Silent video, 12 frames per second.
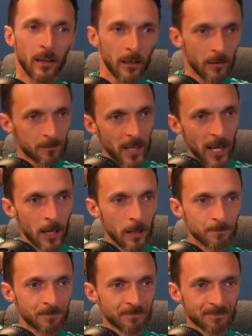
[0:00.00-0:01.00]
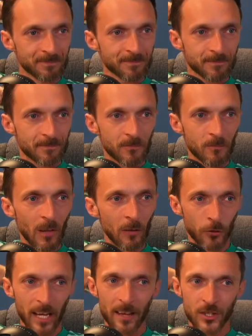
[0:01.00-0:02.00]
So
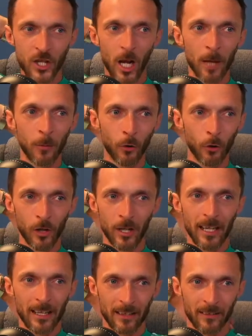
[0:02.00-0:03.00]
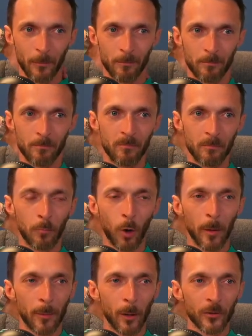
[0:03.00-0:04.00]
yeah, the Challenge Grew Unique is a
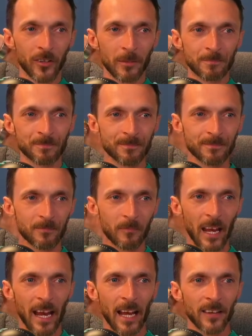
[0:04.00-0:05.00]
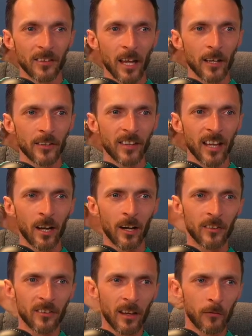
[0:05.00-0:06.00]
Bobby Belter. Slightly scared
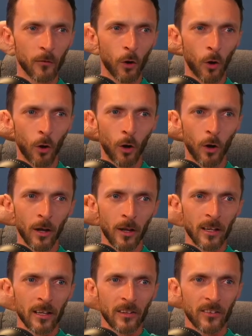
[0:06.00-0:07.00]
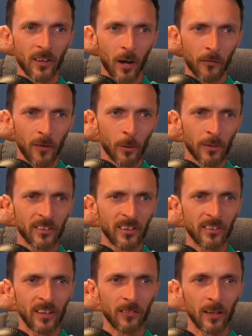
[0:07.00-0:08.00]
as I've got Starfelt and
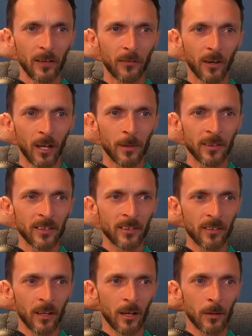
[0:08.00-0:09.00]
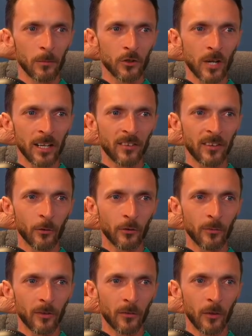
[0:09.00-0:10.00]
CCV for limited, but trying to sell some
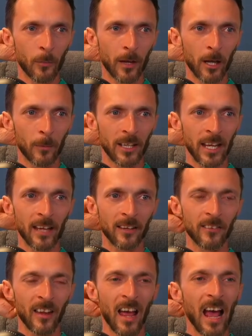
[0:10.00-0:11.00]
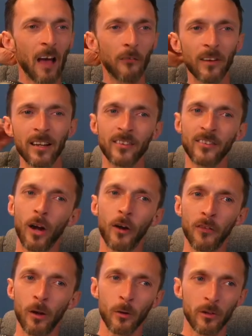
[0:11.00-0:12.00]
stuff to pick up a Jens. I think
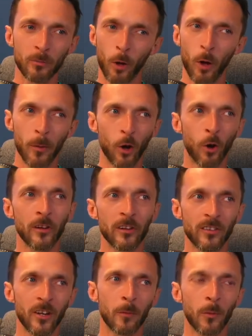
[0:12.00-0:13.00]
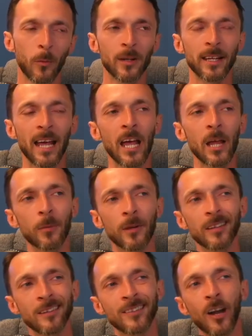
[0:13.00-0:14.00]
Starfelt is probably on as the number 1 guy,
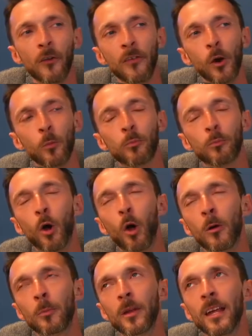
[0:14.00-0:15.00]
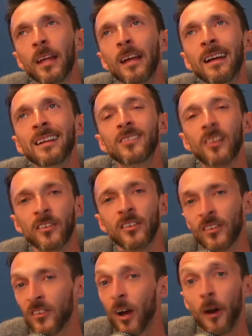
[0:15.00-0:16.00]
but Starfelt probably doesn't
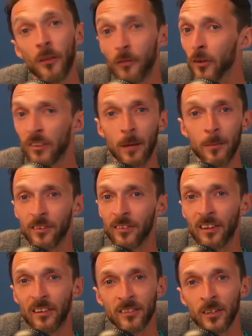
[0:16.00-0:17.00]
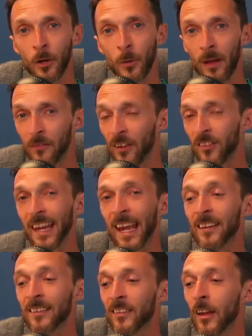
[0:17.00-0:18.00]
start the first game of the season now if this
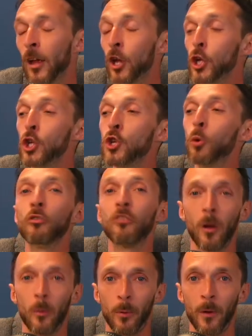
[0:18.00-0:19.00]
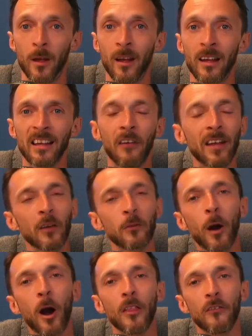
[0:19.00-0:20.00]
Jens shows up. I think that's
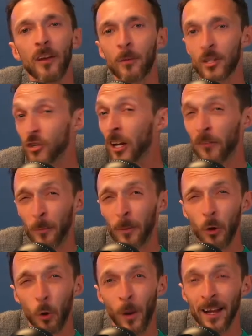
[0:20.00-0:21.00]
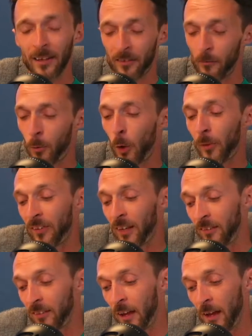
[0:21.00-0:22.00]
part of the thing with the transfer being quick, is they've probably
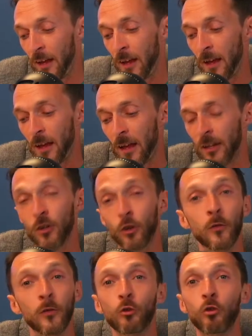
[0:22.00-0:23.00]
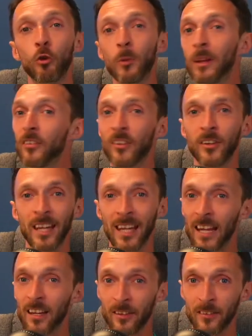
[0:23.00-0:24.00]
said, you've got 2 weeks, son, to
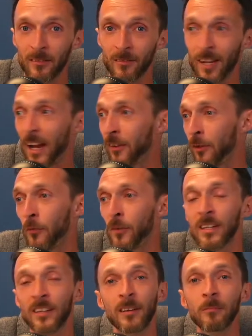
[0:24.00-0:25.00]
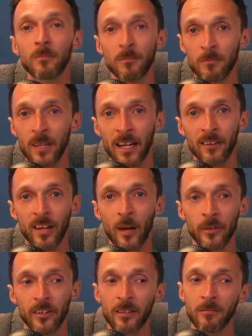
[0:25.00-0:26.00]
get yourself in the team against
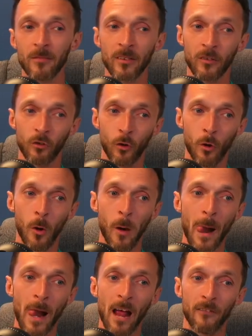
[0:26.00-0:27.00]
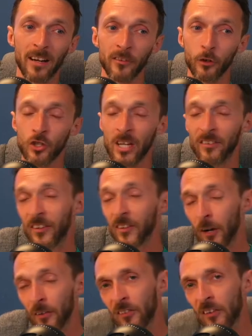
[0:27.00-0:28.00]
Aberdeen. So I think there's a good chance he
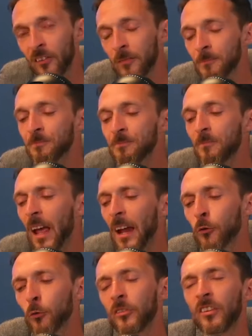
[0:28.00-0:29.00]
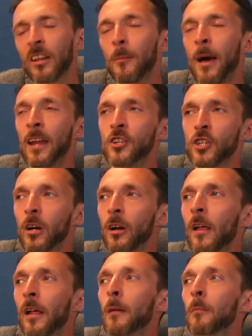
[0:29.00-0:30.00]
starts the season. And I don't see the manager
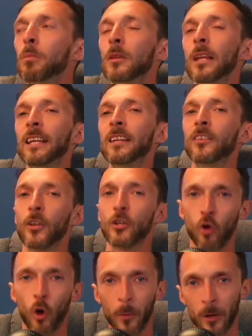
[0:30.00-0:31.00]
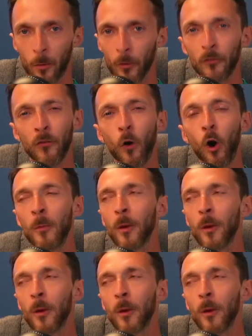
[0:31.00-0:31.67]
blindly dropping him on form.